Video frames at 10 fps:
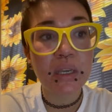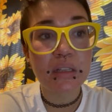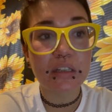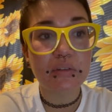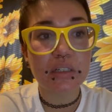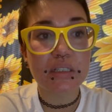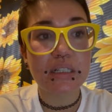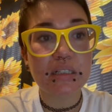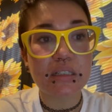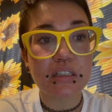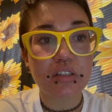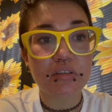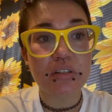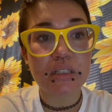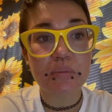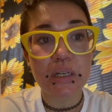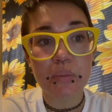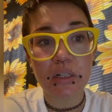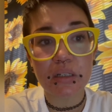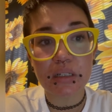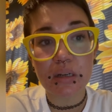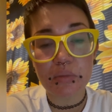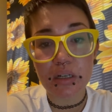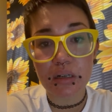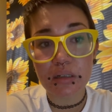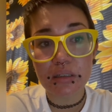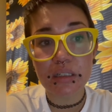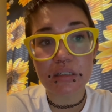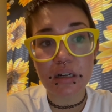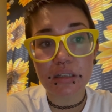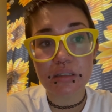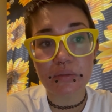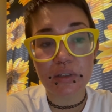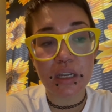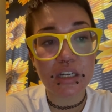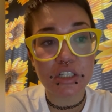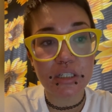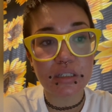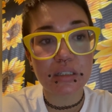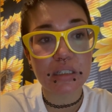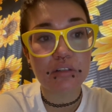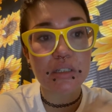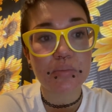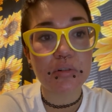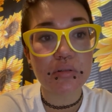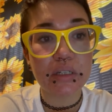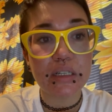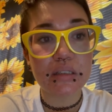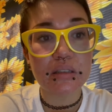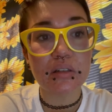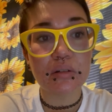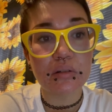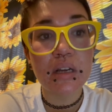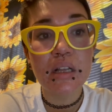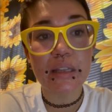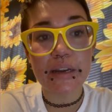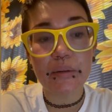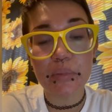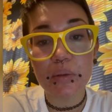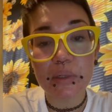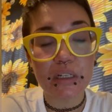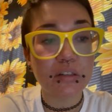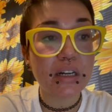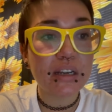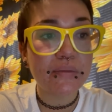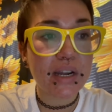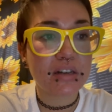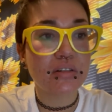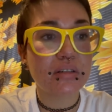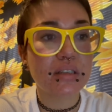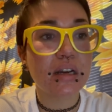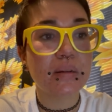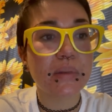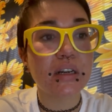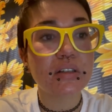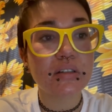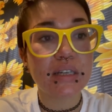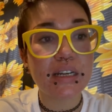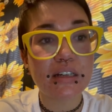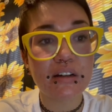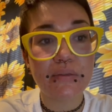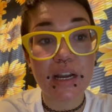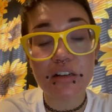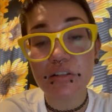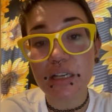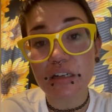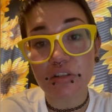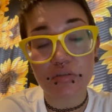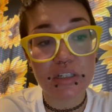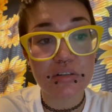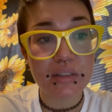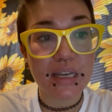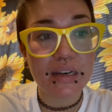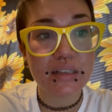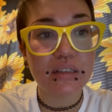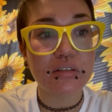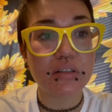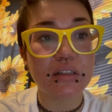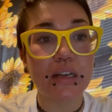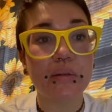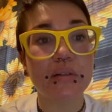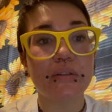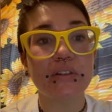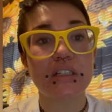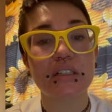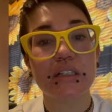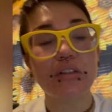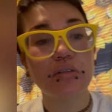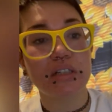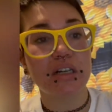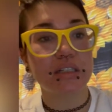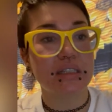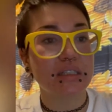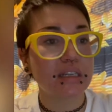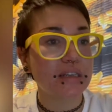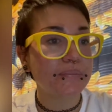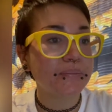Liver disease is decreased metabolic detoxification, decreased proteins, so like albumin and clotting factors, and also dietary factors and nutritional status, so selenium deficiency or toxicity.